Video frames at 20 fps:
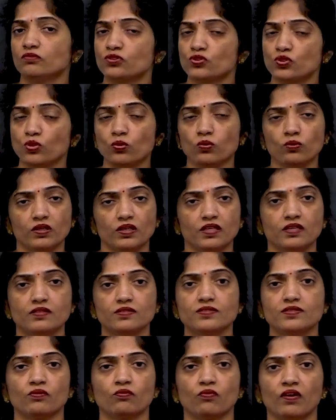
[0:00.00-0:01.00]
So he
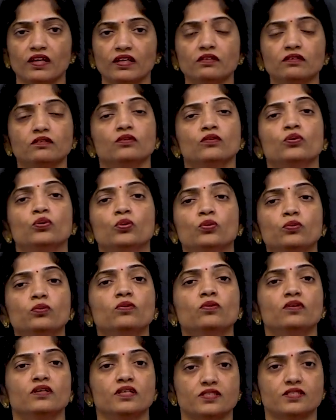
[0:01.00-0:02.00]
is the one who
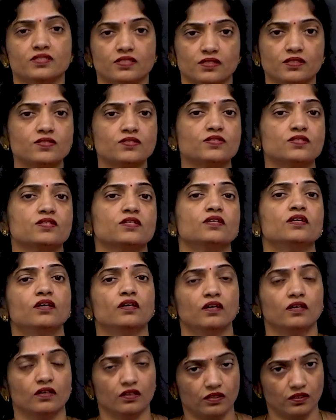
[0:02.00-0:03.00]
discussed
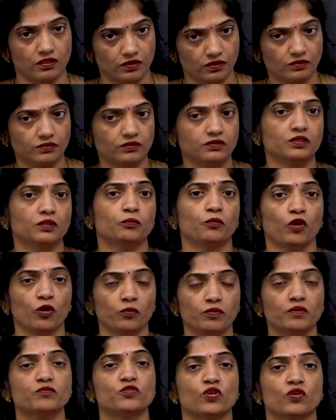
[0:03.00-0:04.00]
the
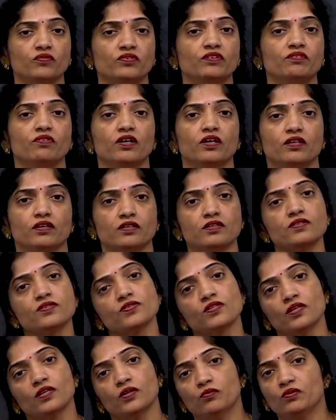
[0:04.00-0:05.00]
problems of the workers
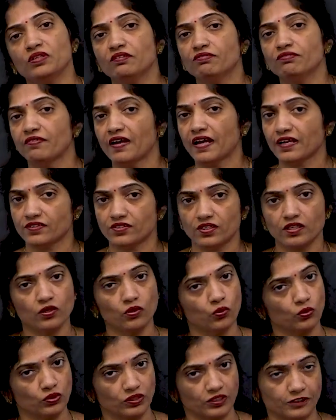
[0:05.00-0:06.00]
with the factory
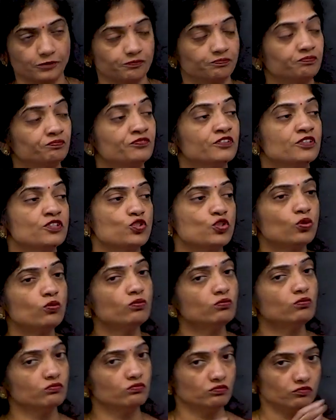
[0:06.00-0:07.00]
owner.
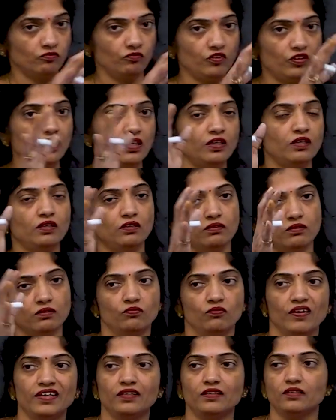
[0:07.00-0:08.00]
So we
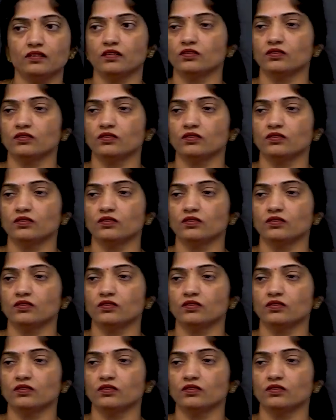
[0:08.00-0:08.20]
went